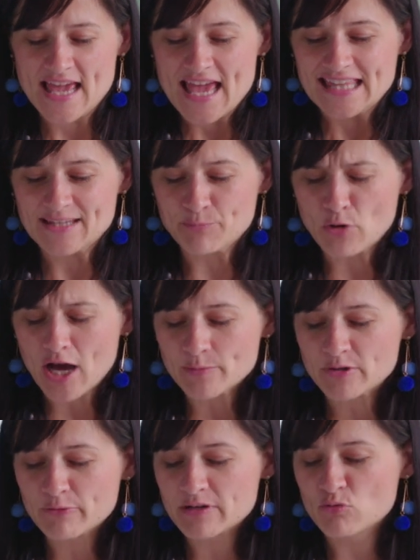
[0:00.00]
The
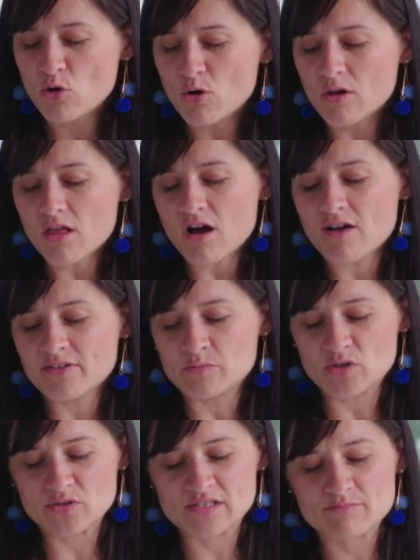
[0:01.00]
primary role of a
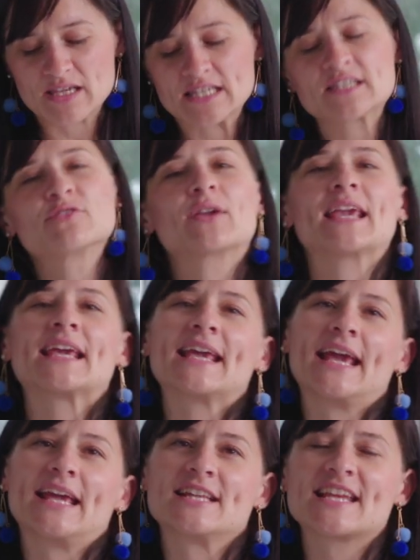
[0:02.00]
museum is to
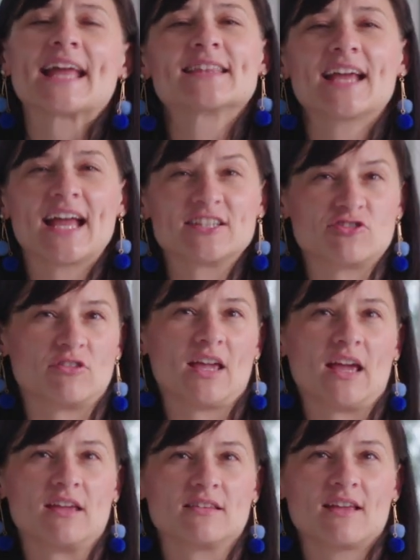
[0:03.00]
engage and
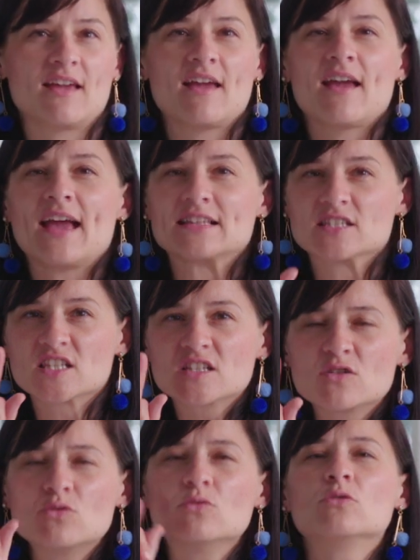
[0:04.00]
educate, and
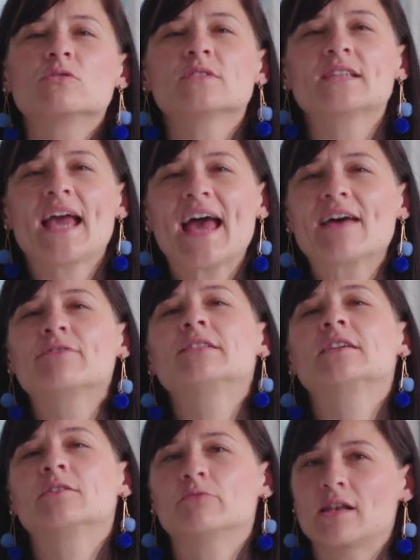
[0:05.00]
schools
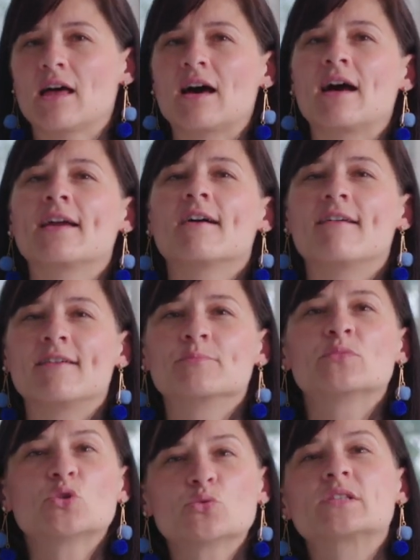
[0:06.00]
heavily rely on
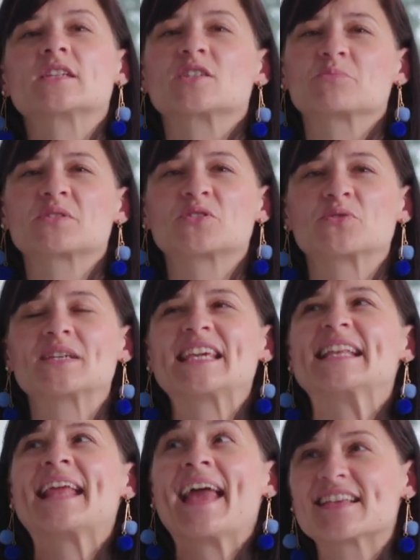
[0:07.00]
museums to
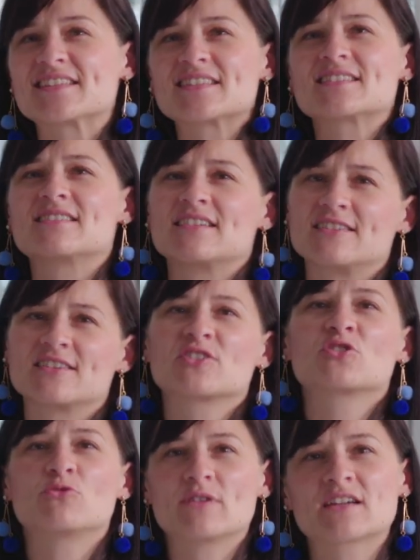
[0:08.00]
enhance their
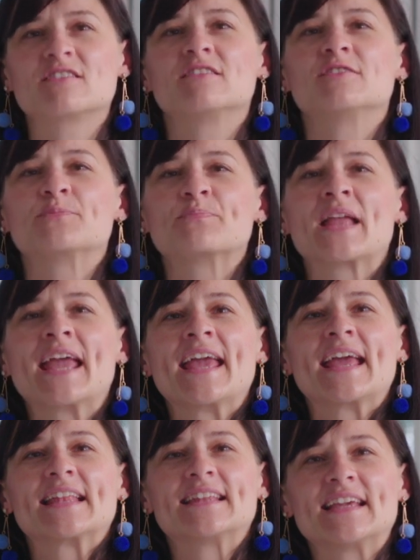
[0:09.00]
curriculum.
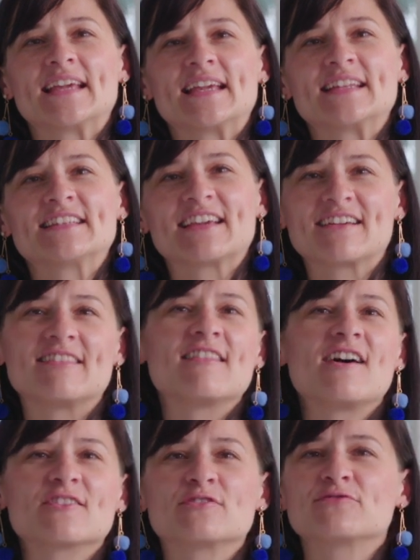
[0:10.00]
They take a
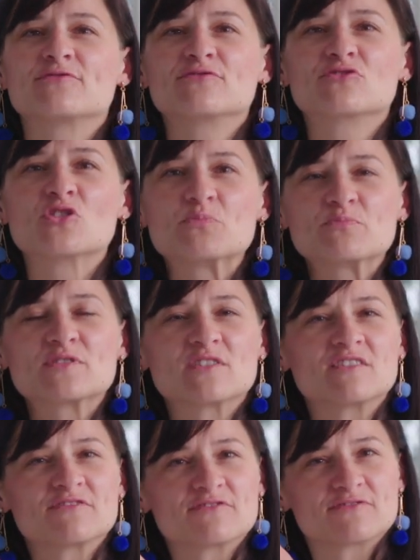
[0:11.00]
lot of groups
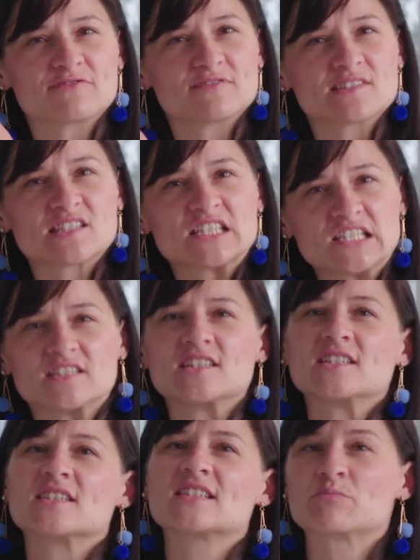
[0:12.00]
of
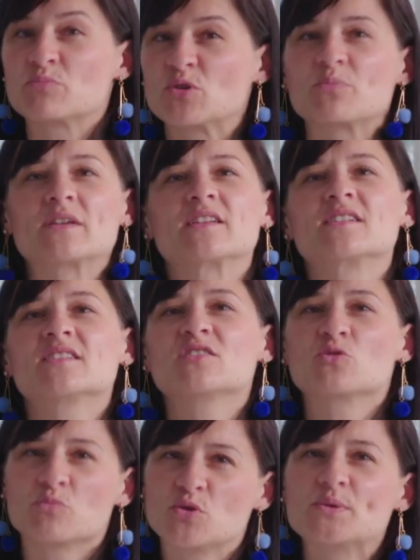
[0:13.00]
students and pupils
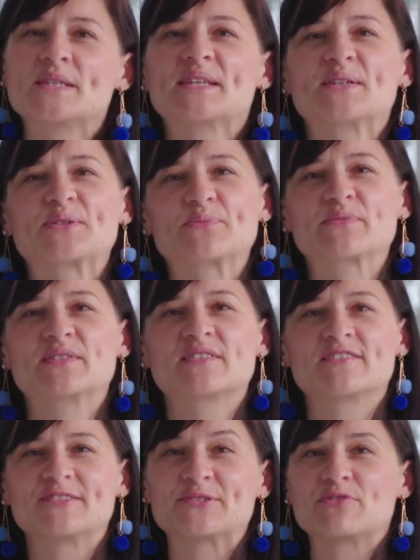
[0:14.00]
to museums
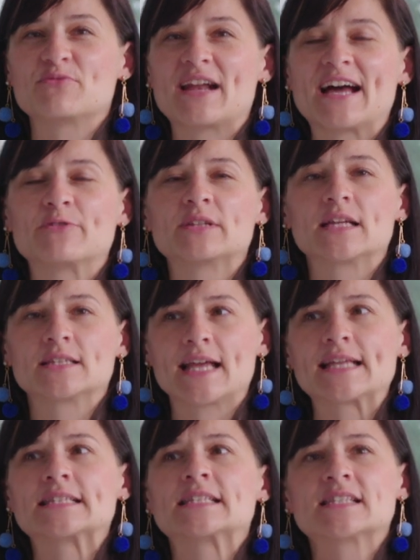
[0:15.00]
to look around
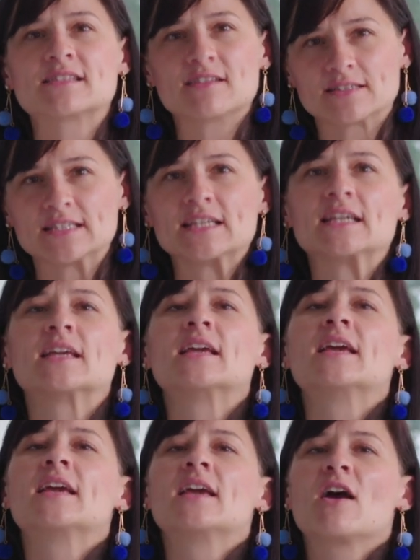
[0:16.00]
and study
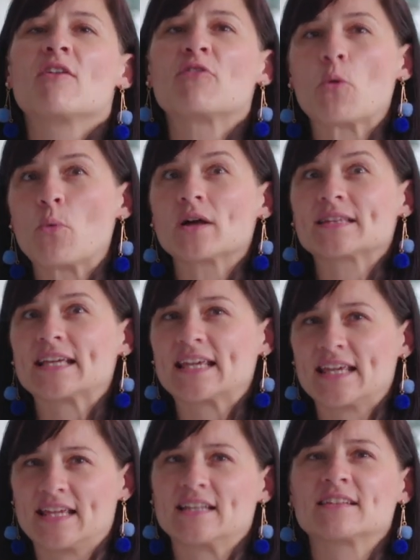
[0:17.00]
from what they
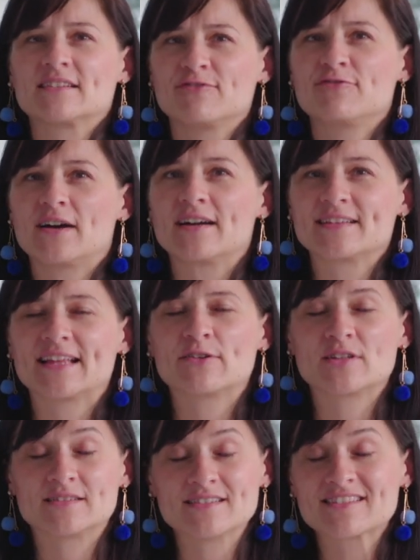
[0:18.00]
can find,
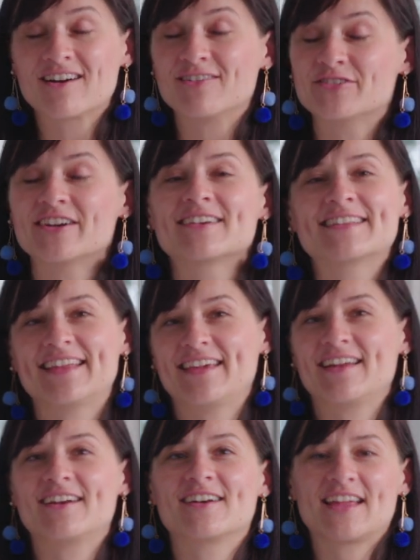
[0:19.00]
discover
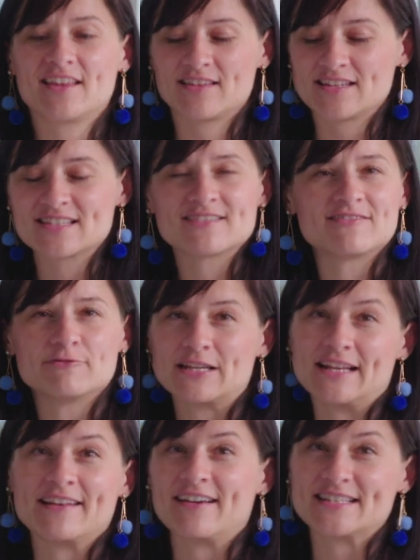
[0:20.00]
there, and it's a
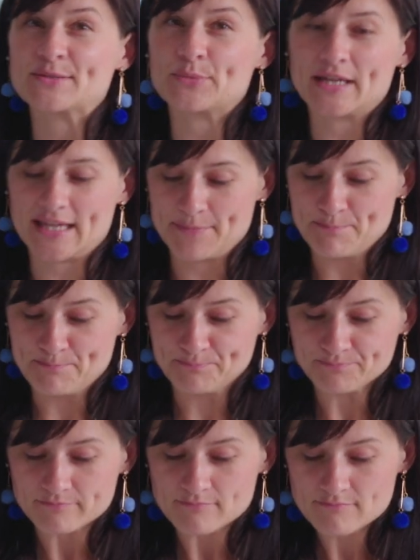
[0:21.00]
really nice way
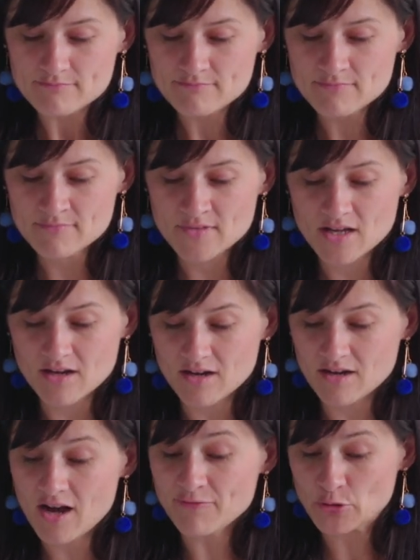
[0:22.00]

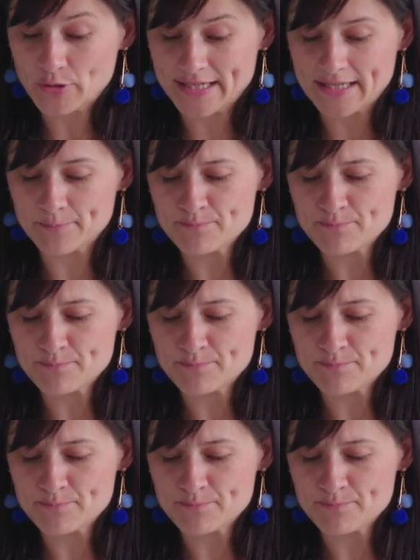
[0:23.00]
of learning.